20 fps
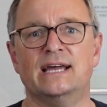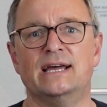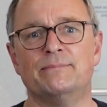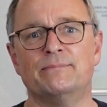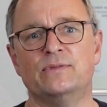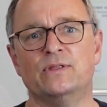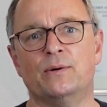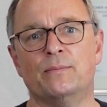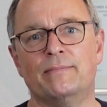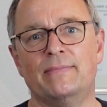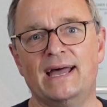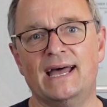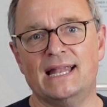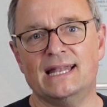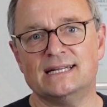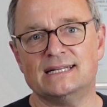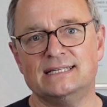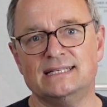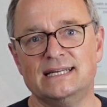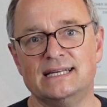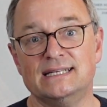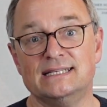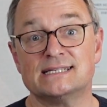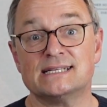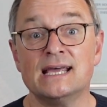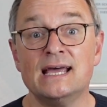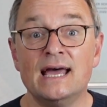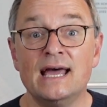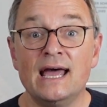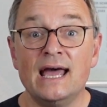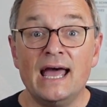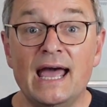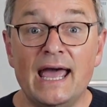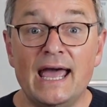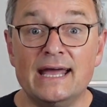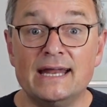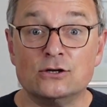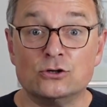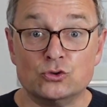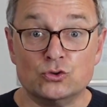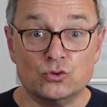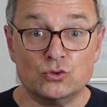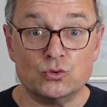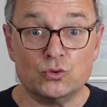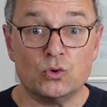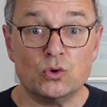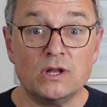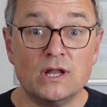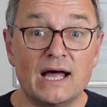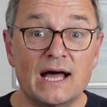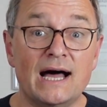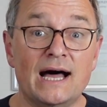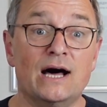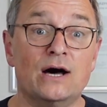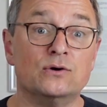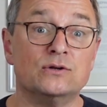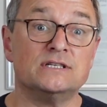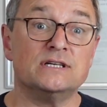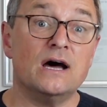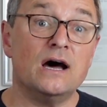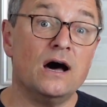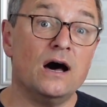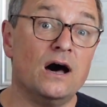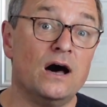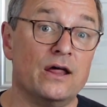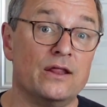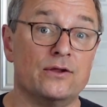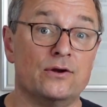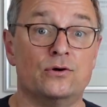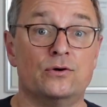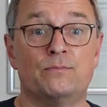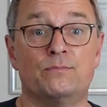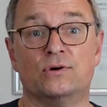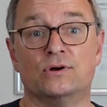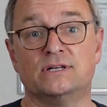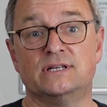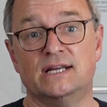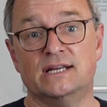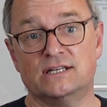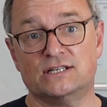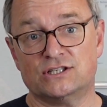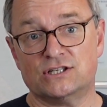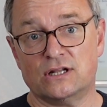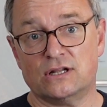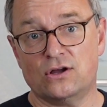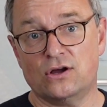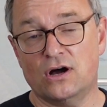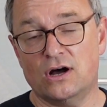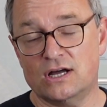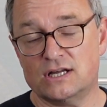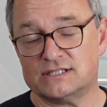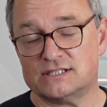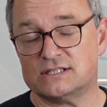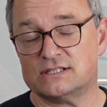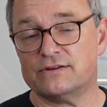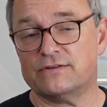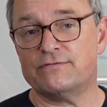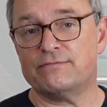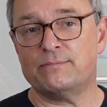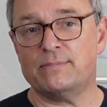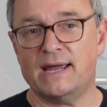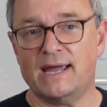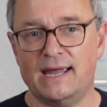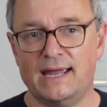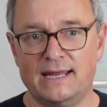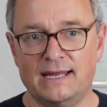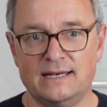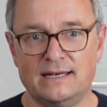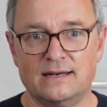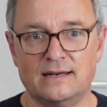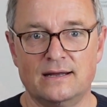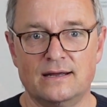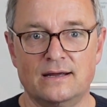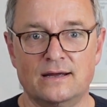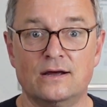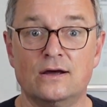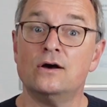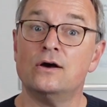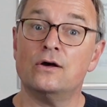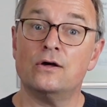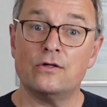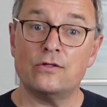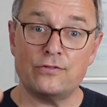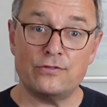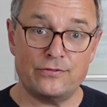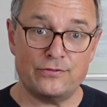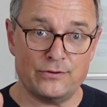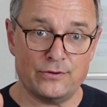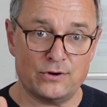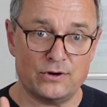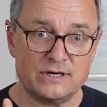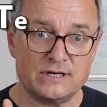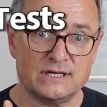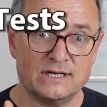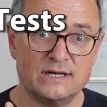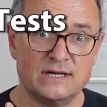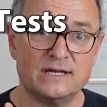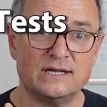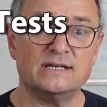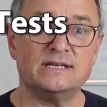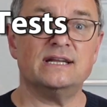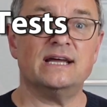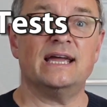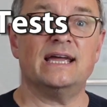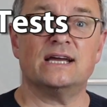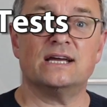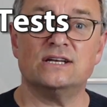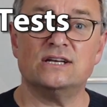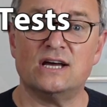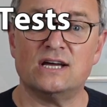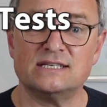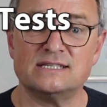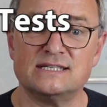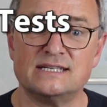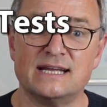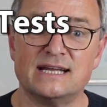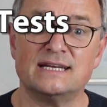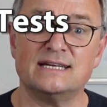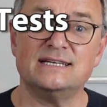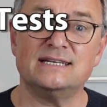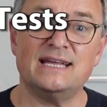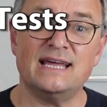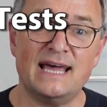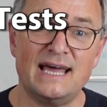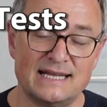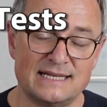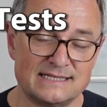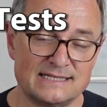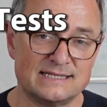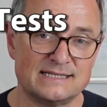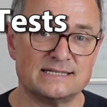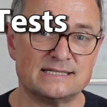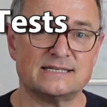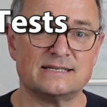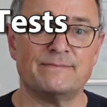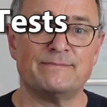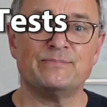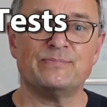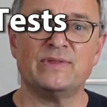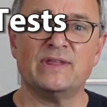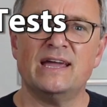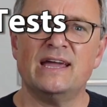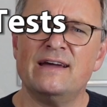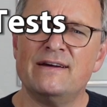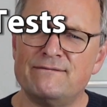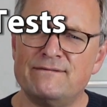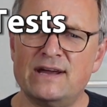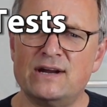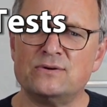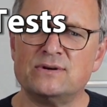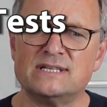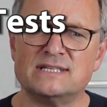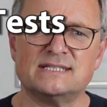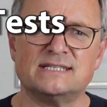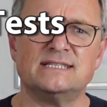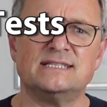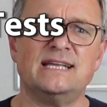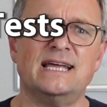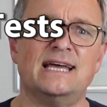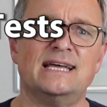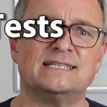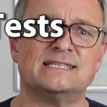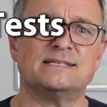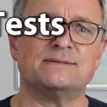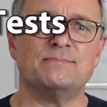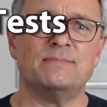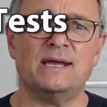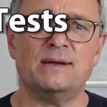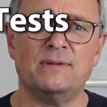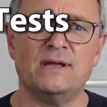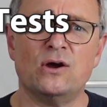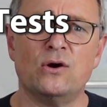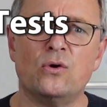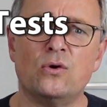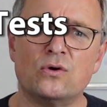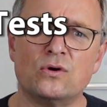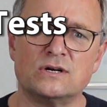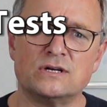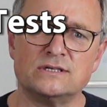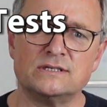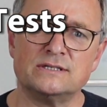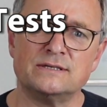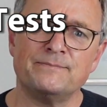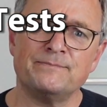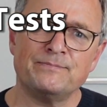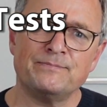abnormalities, and rule out other potential causes of pain. Third, diagnostic tests. Various tests may be ordered